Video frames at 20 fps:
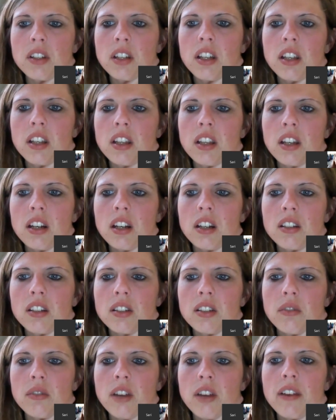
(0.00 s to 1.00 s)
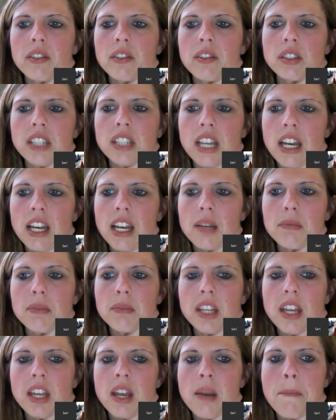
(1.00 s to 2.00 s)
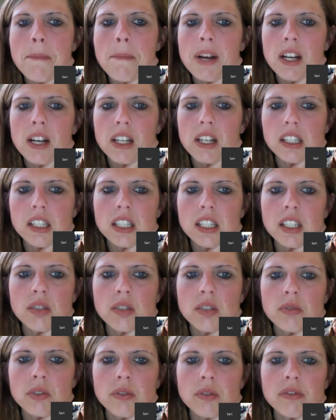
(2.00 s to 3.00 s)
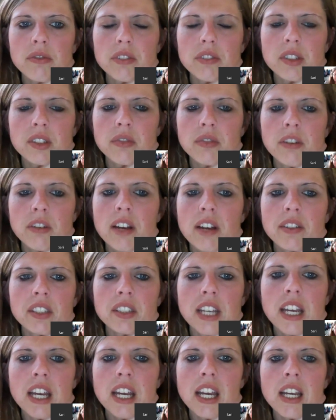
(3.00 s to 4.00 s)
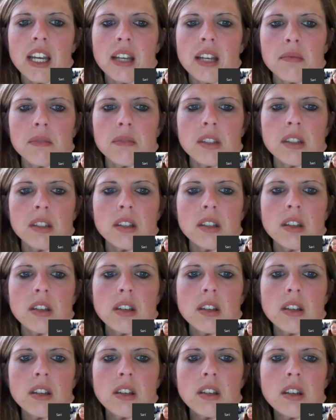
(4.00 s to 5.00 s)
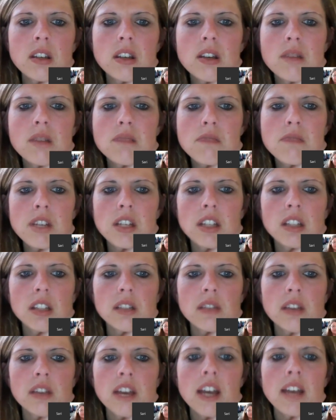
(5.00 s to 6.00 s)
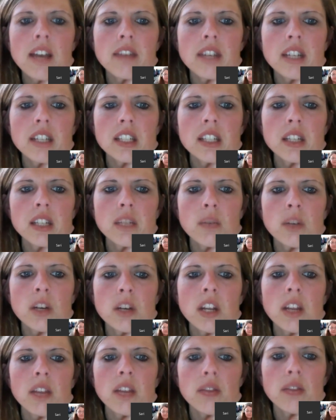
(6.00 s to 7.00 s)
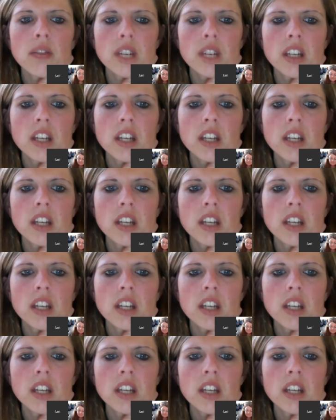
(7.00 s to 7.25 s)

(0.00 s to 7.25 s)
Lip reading: their survival times in months. Survival times months 5, 19, 1, and 3.